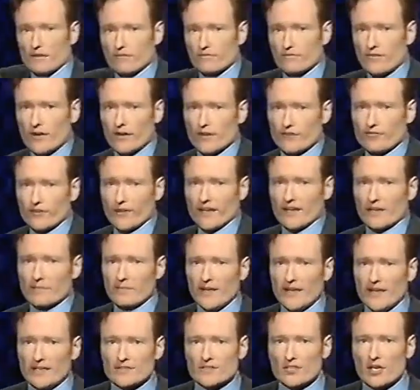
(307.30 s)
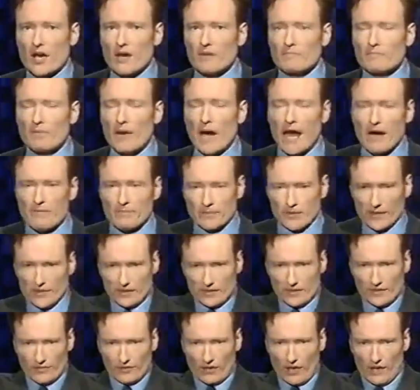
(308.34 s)
very funny comedian Tom Papa
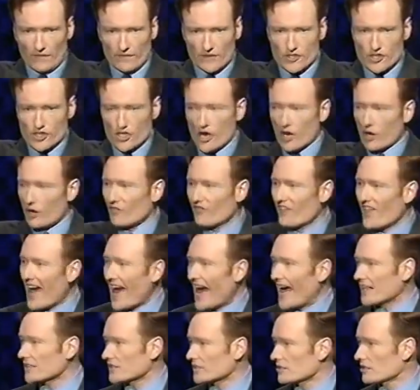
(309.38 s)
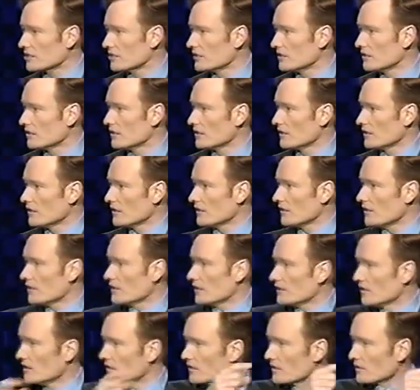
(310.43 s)
is on the show. That,
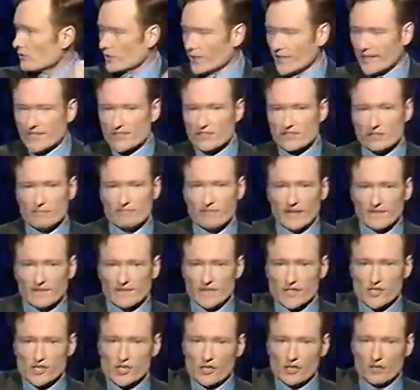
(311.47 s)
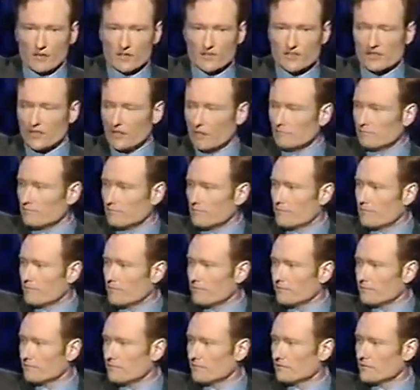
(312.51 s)
we're going to submit this show to some,
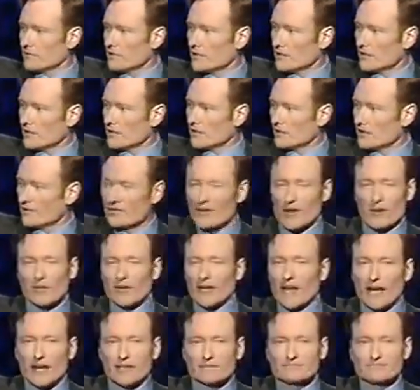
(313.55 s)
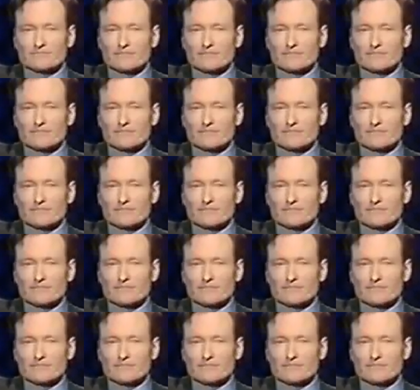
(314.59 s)
no, we're not.